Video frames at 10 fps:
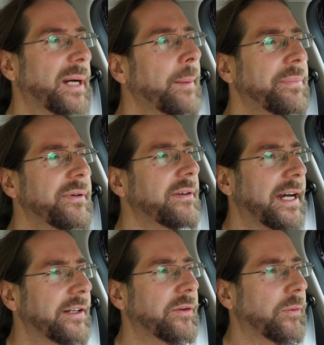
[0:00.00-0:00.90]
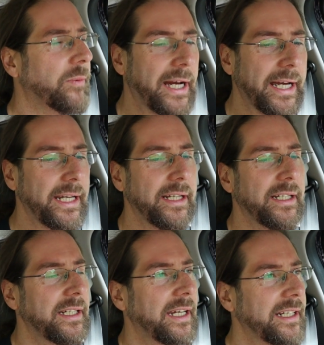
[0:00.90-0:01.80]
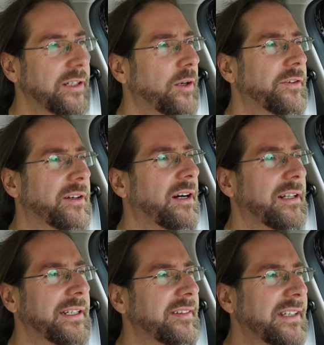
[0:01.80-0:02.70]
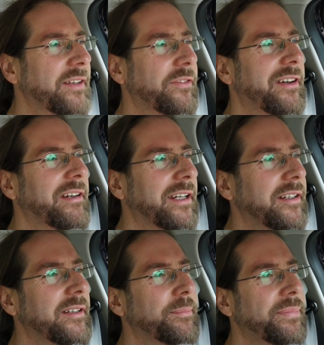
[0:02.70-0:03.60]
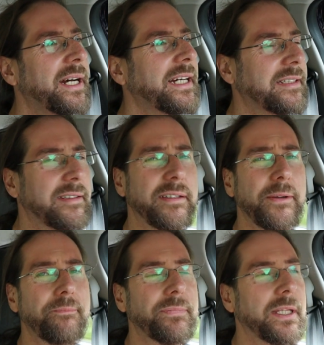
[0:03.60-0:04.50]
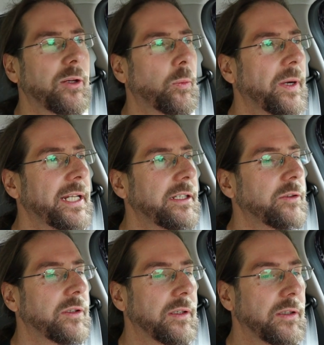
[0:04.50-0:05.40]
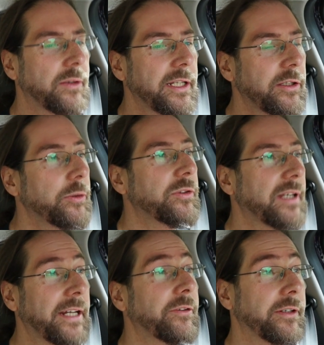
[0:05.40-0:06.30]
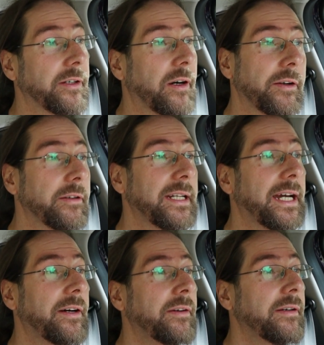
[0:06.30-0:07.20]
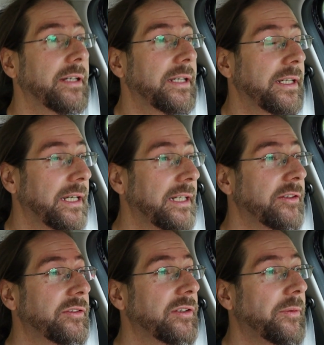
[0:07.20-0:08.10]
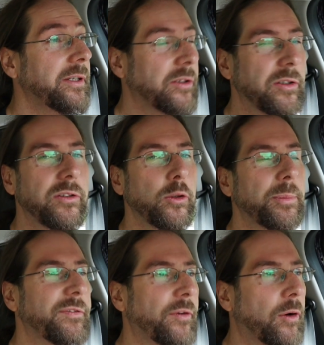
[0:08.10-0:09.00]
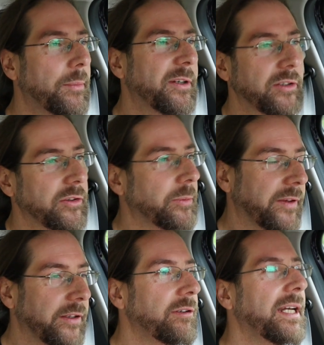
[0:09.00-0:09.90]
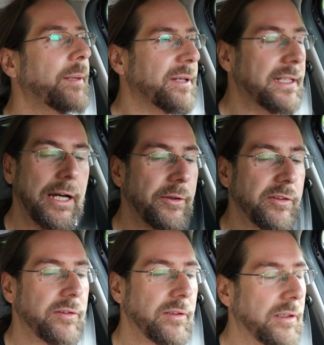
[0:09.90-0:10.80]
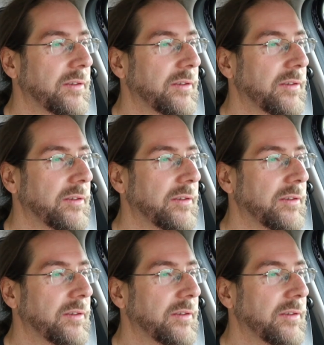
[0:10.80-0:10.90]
up. I don't know why. And overall it's not very good. But when you can use Android Auto now in the Zoe, you could do before but just with a trick, but now it's